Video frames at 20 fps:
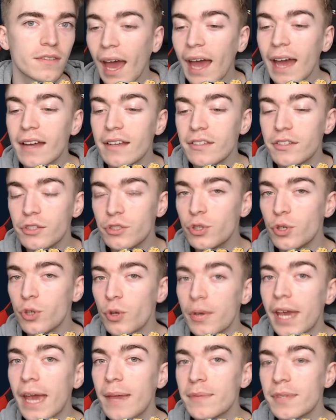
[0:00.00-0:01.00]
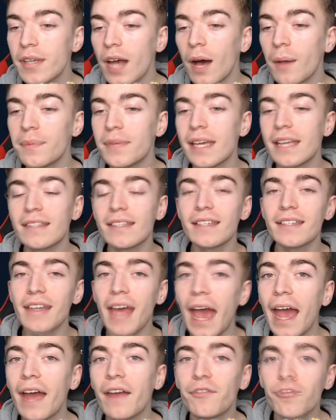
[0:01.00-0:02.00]
And new games are
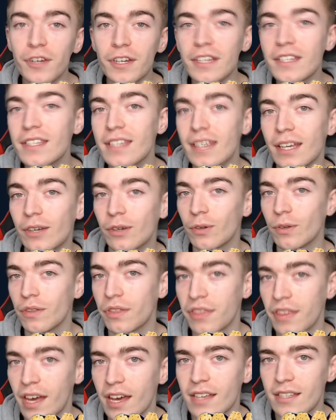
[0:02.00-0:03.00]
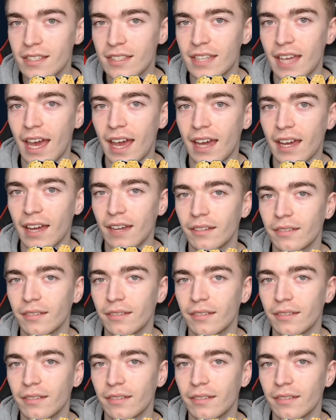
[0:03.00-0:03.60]
updated every single Thursday.